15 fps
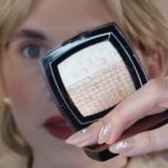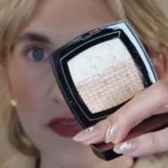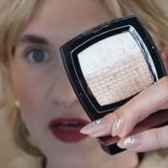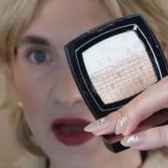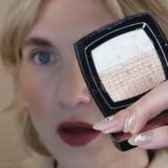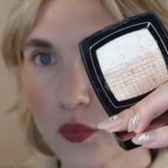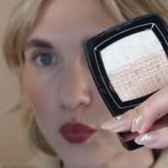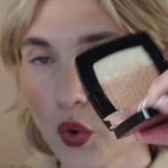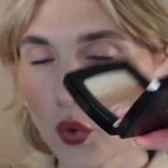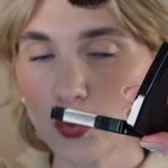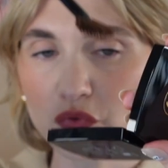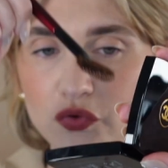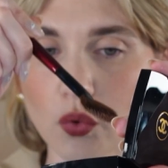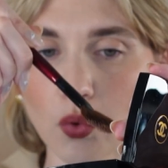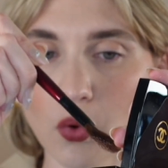that
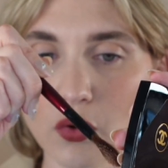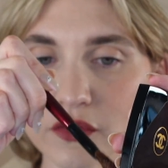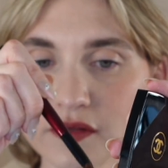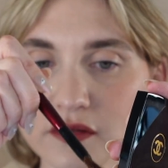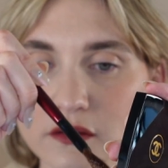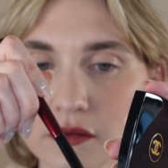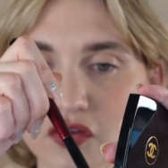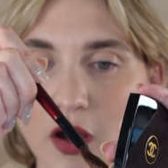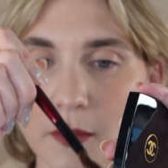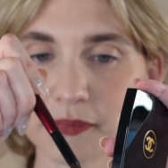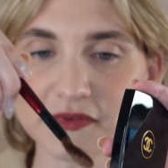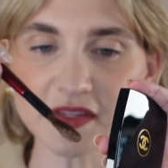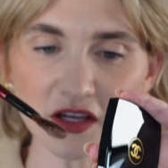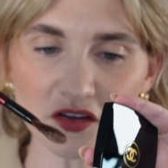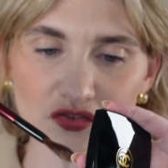rose gold top
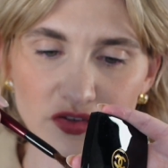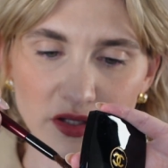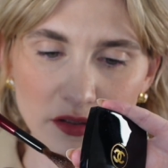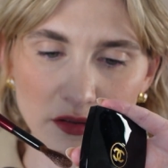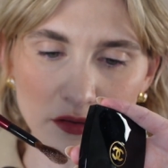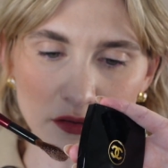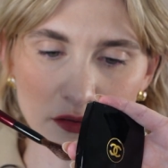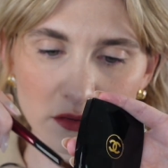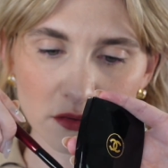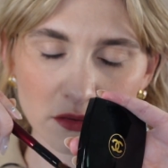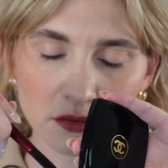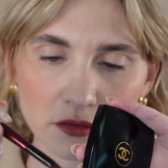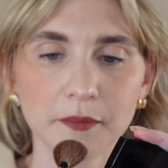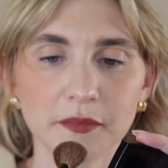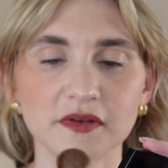section,
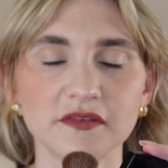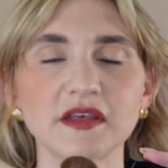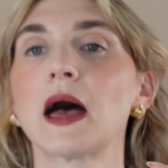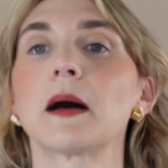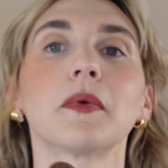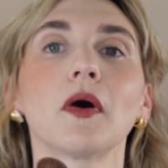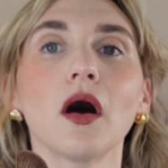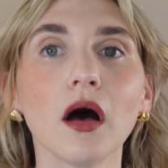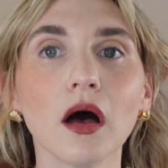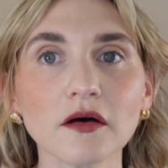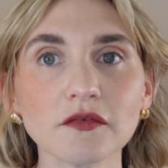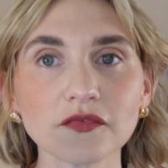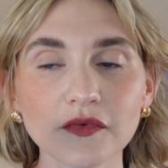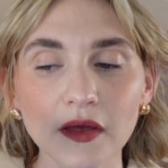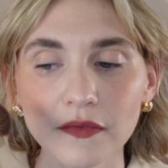tap
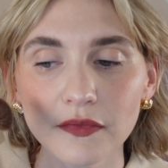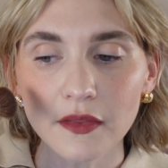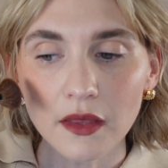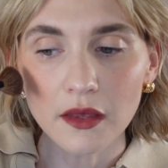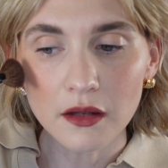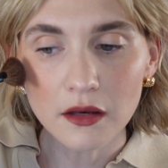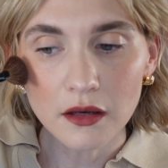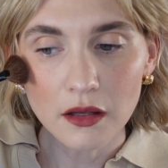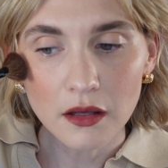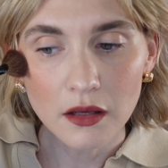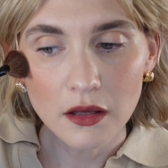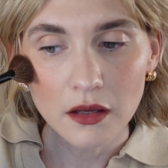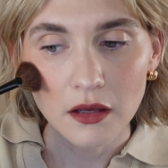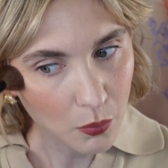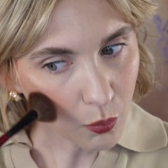off, and then
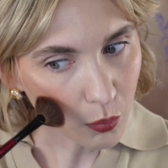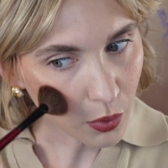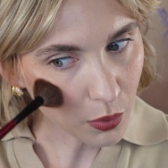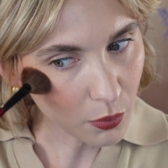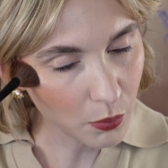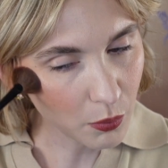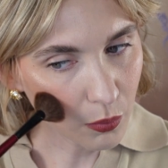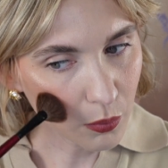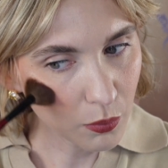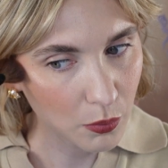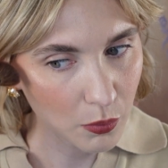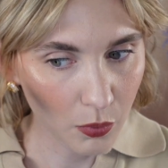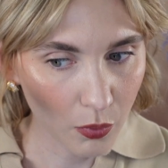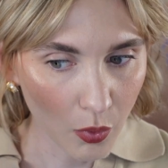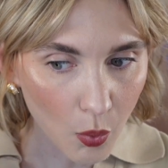whoa,
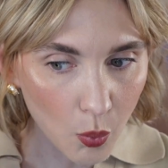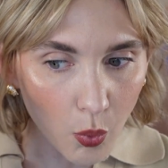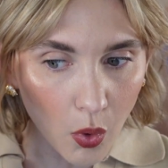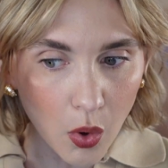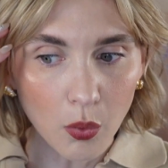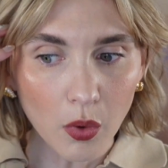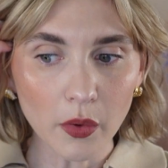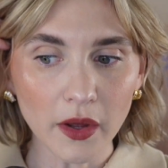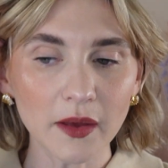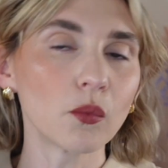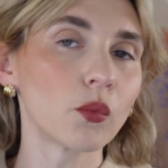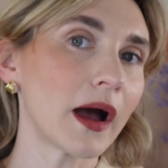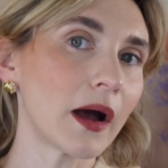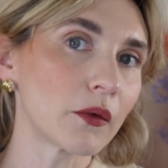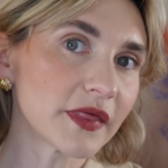okay,
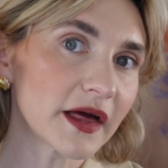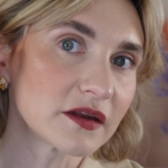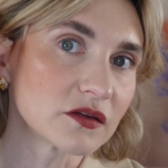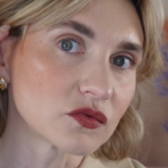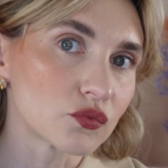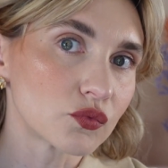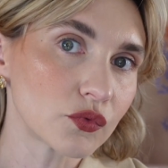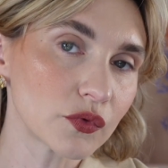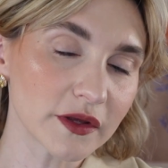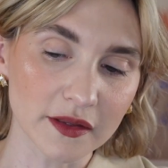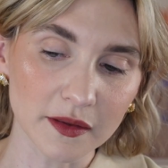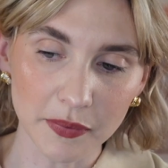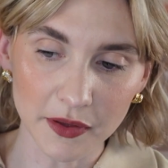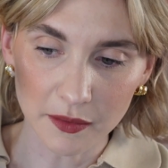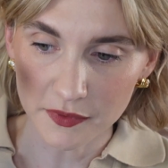wow, that is
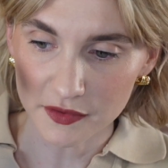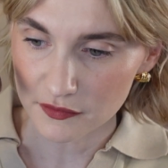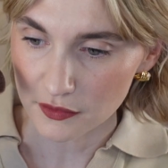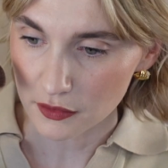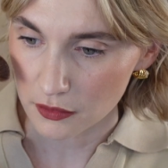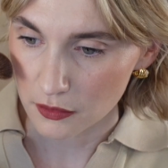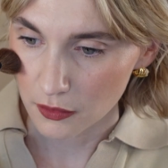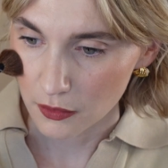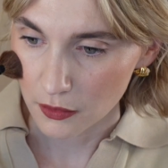really pigmented.